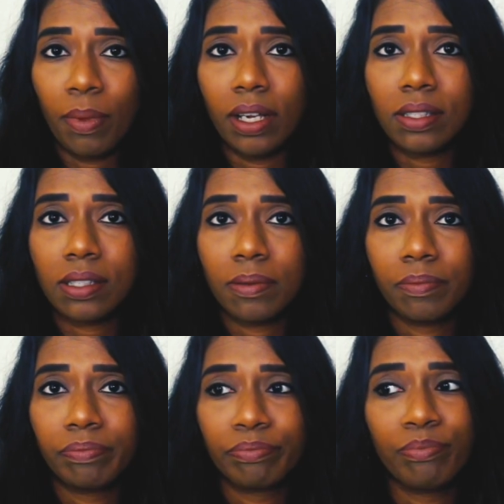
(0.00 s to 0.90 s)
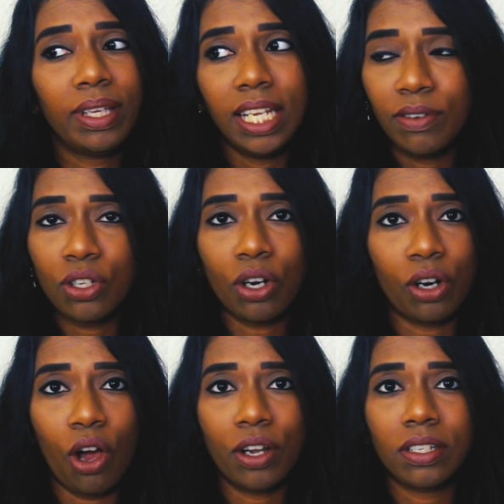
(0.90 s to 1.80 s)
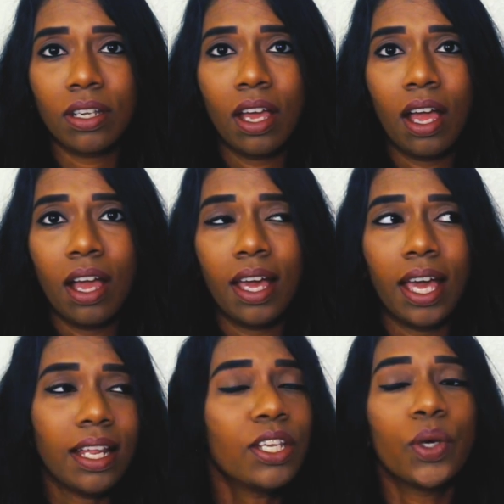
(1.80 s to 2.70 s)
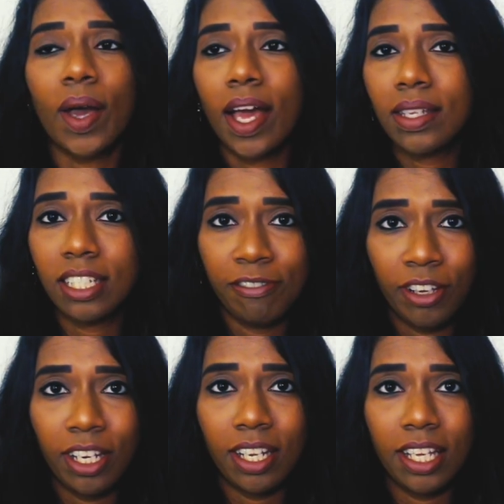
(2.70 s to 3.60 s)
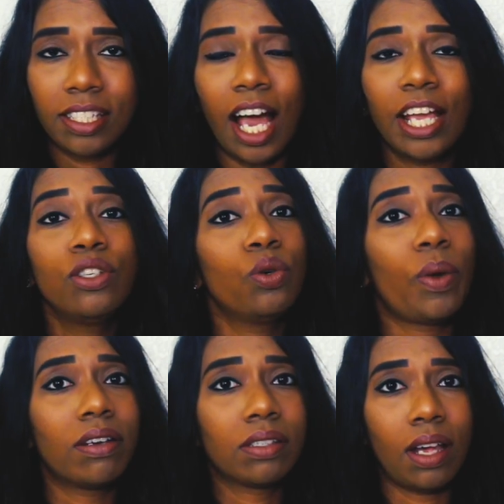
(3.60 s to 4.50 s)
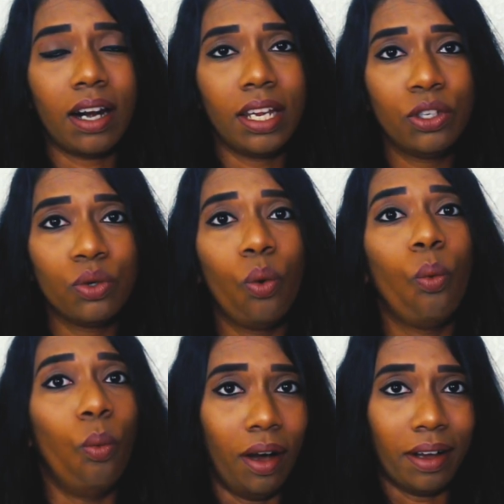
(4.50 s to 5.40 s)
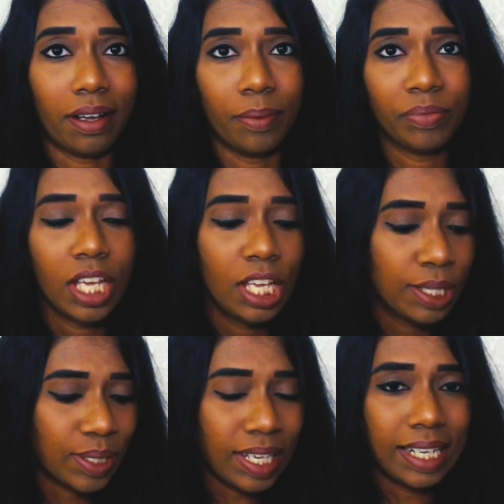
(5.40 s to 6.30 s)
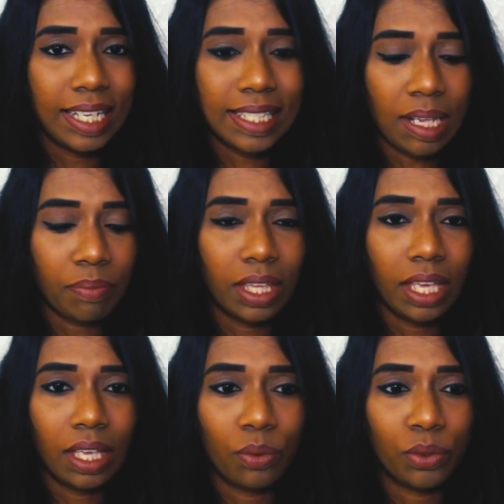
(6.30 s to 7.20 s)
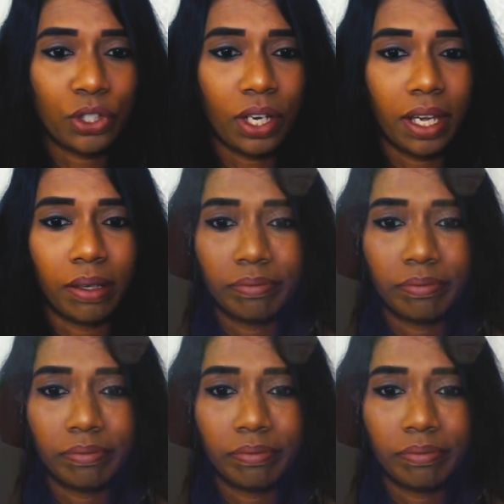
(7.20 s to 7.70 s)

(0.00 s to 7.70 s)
months, believe it or not, in US, in Phoenix, I do wear sari to work. So sari is something which I